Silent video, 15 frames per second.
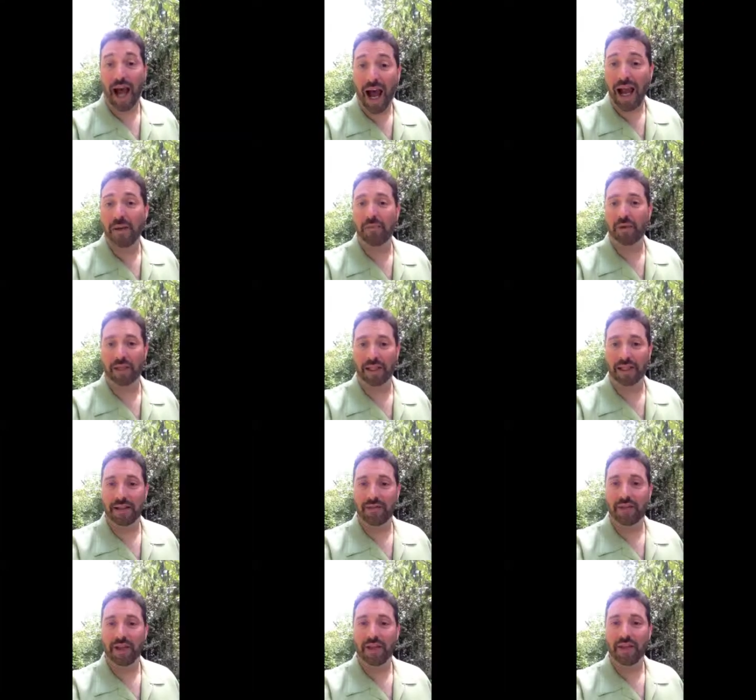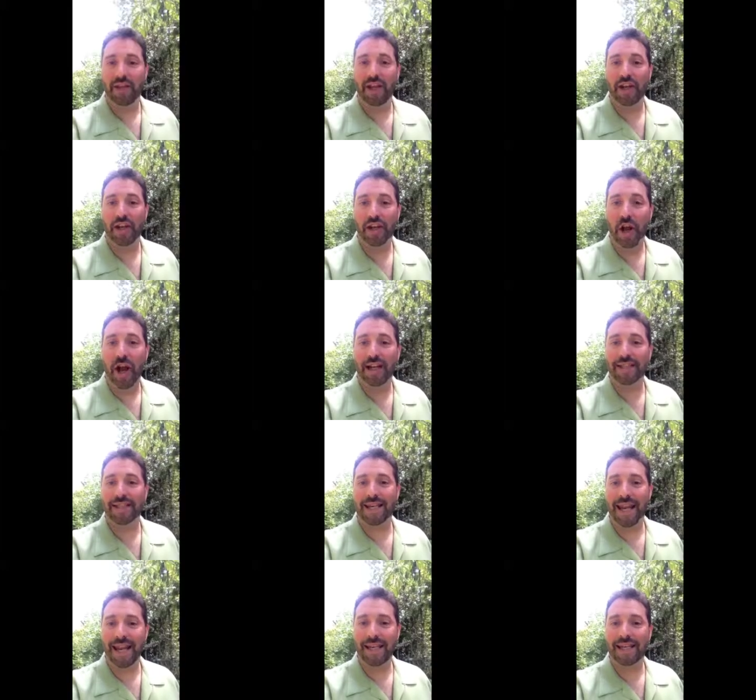I believe that not
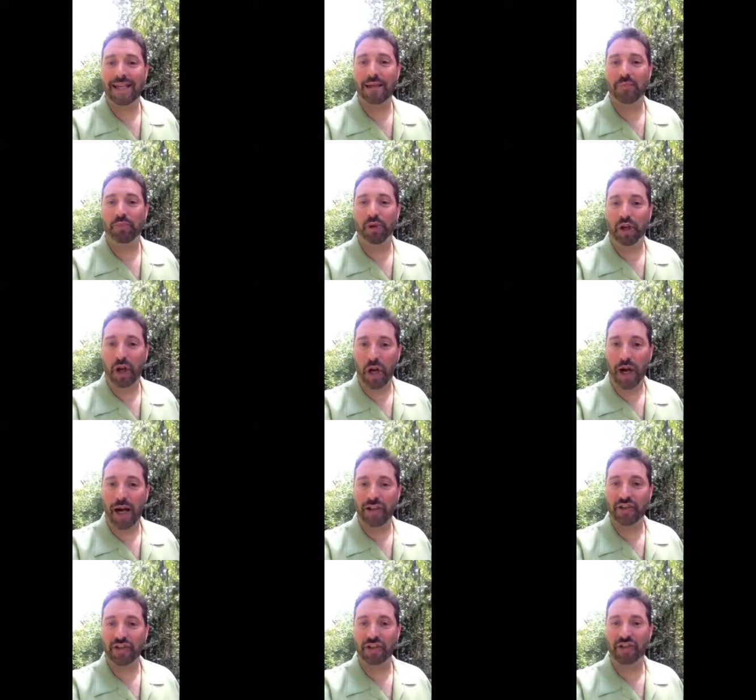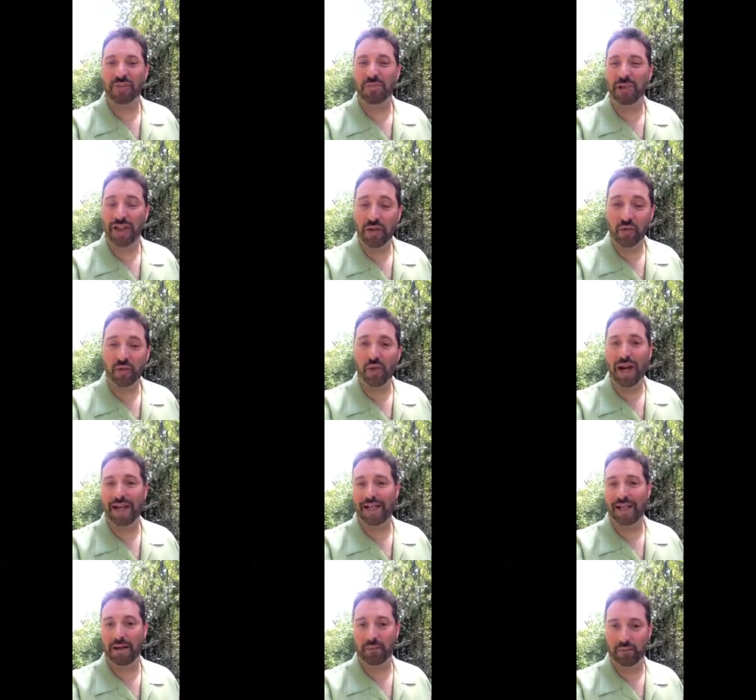taking precautions and being
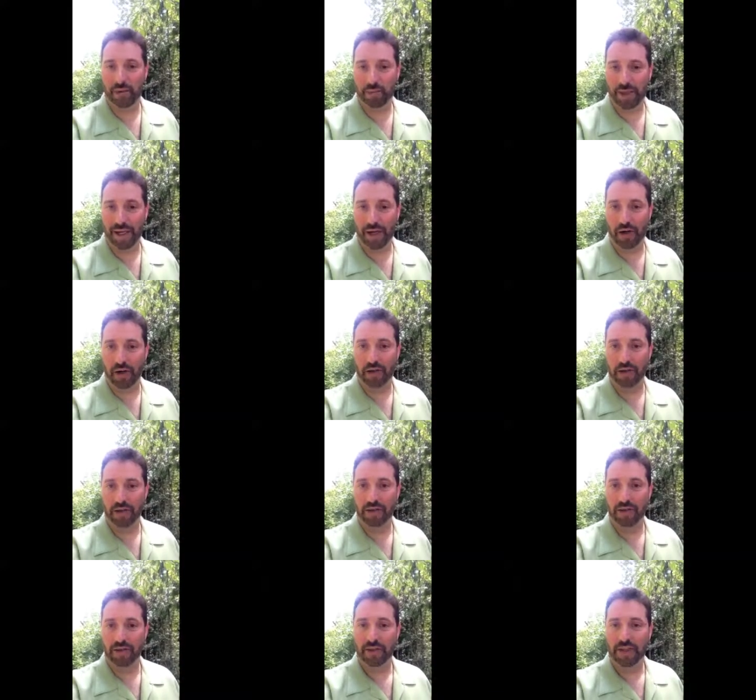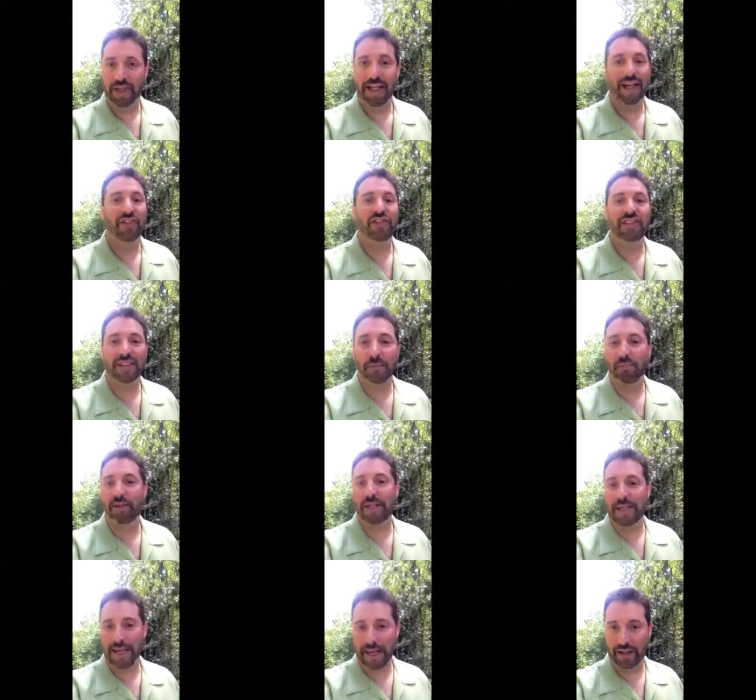ready and prepared is
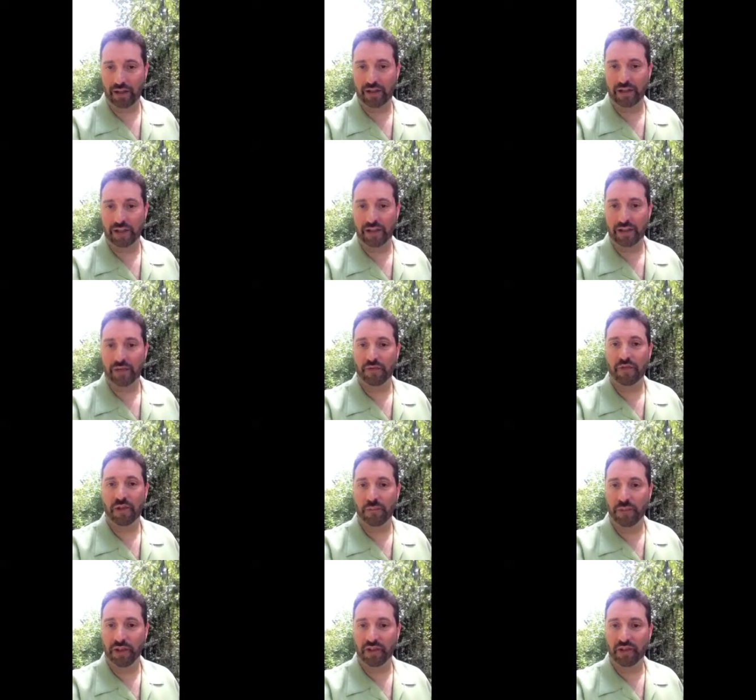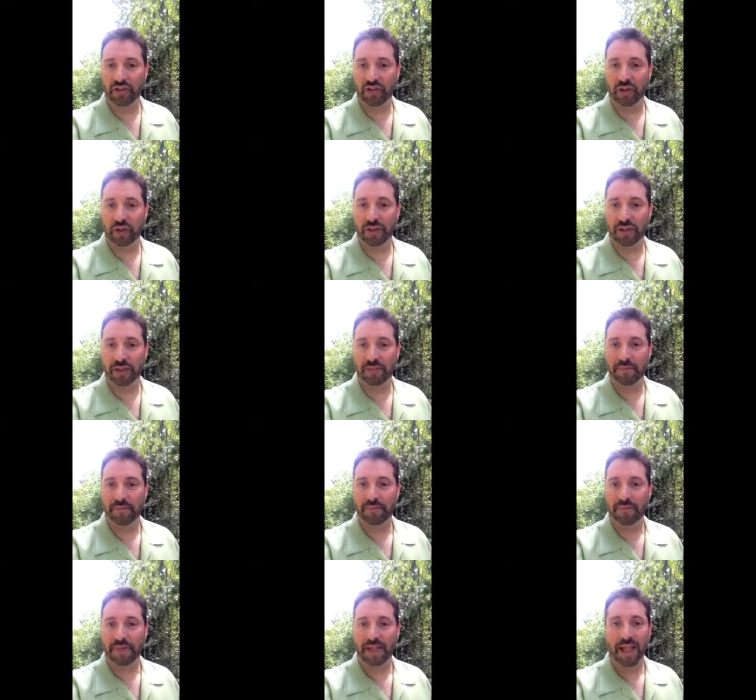simply negligent for a business owner.
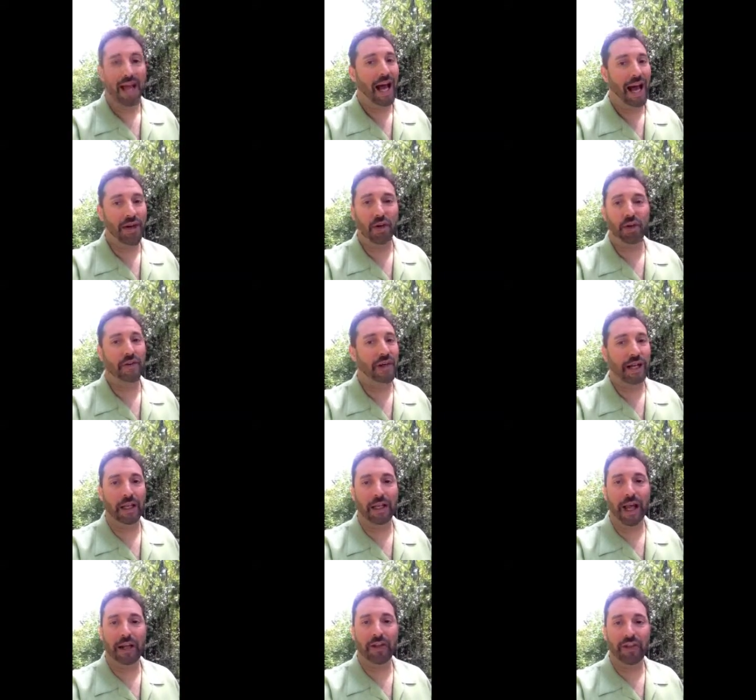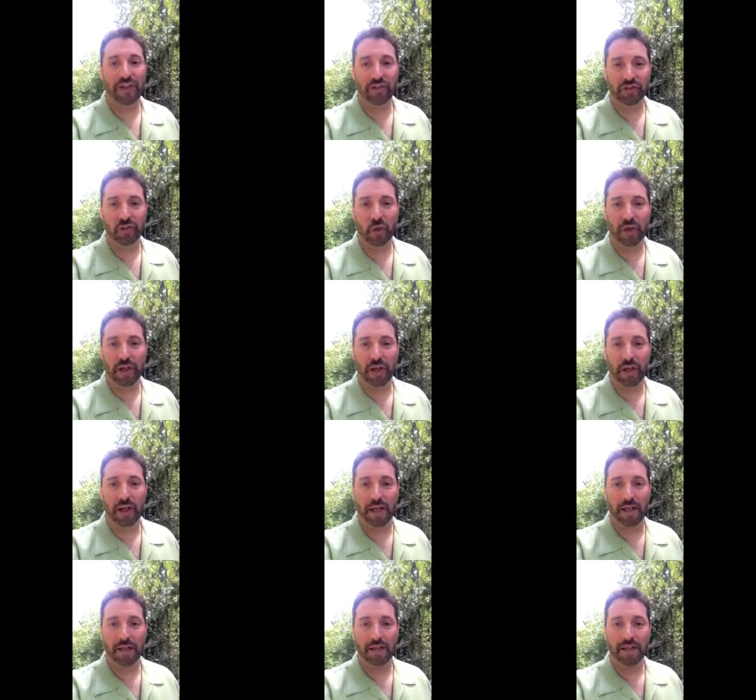I know you got a lot of things going
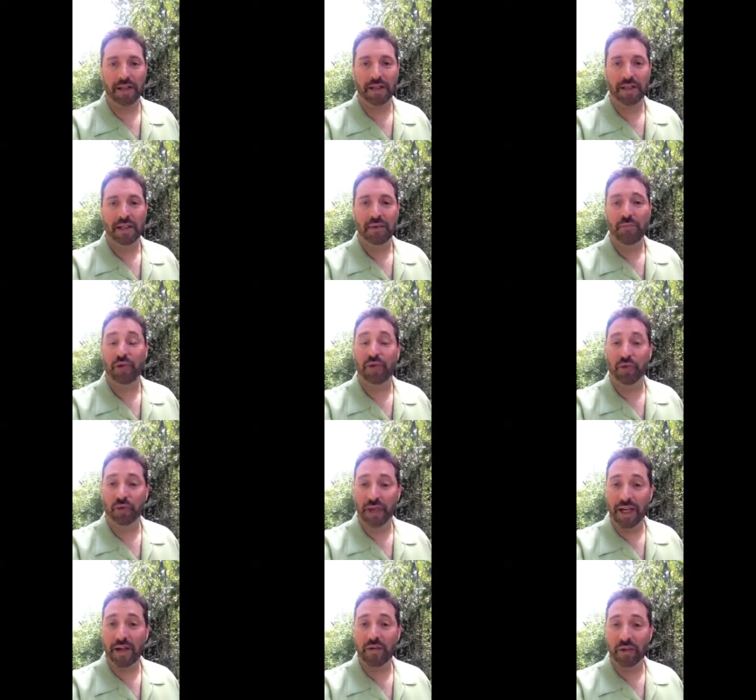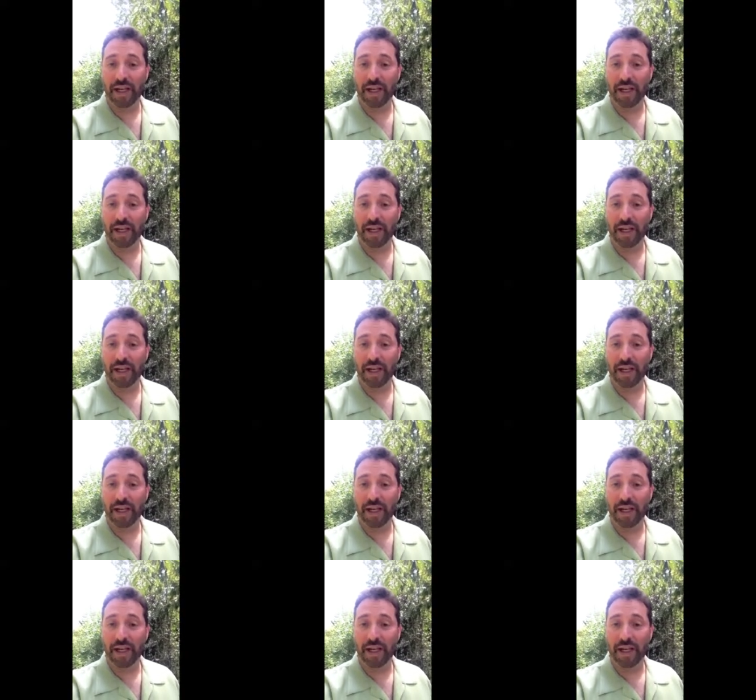on, but re- in